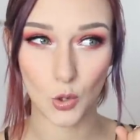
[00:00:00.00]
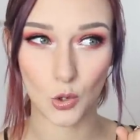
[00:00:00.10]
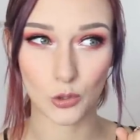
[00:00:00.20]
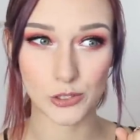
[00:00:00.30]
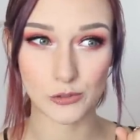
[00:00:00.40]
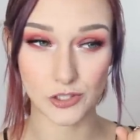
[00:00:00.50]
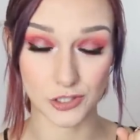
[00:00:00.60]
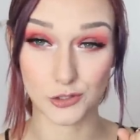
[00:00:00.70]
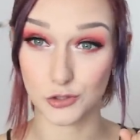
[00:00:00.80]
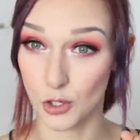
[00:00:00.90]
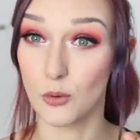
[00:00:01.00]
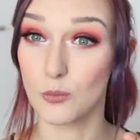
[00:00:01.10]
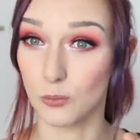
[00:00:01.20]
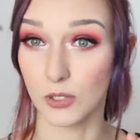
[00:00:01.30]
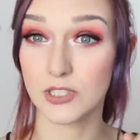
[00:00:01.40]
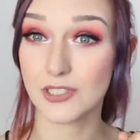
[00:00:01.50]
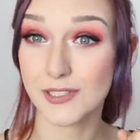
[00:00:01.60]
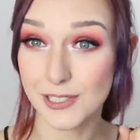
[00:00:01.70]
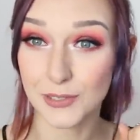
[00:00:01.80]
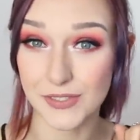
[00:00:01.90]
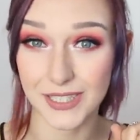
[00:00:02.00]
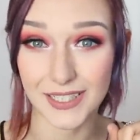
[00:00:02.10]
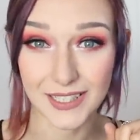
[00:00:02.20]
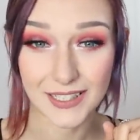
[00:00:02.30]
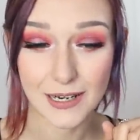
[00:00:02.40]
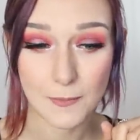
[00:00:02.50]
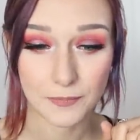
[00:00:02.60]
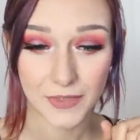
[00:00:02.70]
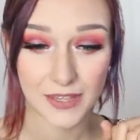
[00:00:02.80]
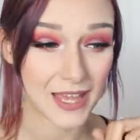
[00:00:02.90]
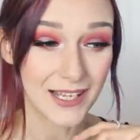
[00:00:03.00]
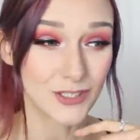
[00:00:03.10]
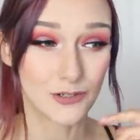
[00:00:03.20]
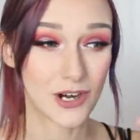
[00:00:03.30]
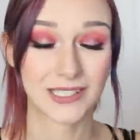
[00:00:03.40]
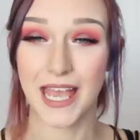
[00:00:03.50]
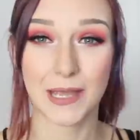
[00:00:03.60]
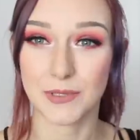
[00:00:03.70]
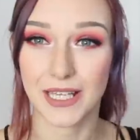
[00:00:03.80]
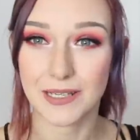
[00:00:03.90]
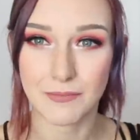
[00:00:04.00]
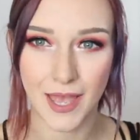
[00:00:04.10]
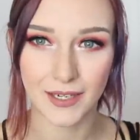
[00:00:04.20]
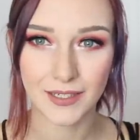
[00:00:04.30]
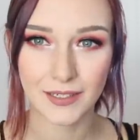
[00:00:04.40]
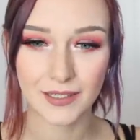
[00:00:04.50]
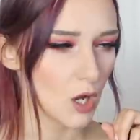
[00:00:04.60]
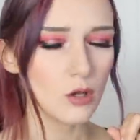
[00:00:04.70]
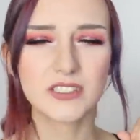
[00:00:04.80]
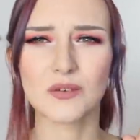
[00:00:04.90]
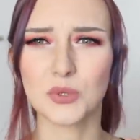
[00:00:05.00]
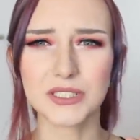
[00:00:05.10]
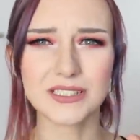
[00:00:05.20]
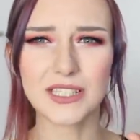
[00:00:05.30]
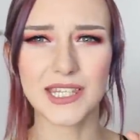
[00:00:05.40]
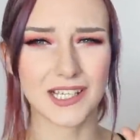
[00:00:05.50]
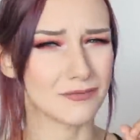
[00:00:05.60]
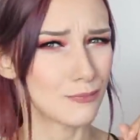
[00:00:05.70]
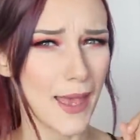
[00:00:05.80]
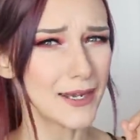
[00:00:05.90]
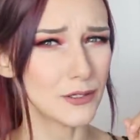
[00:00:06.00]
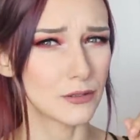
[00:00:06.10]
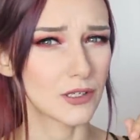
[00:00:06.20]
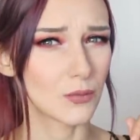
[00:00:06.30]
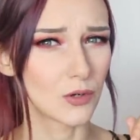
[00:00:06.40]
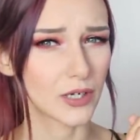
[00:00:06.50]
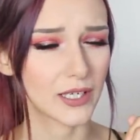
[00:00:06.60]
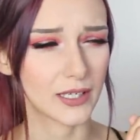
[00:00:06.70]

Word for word: or you just don't want children. That's not trying to emulate men. Also, what does he think of men who don't want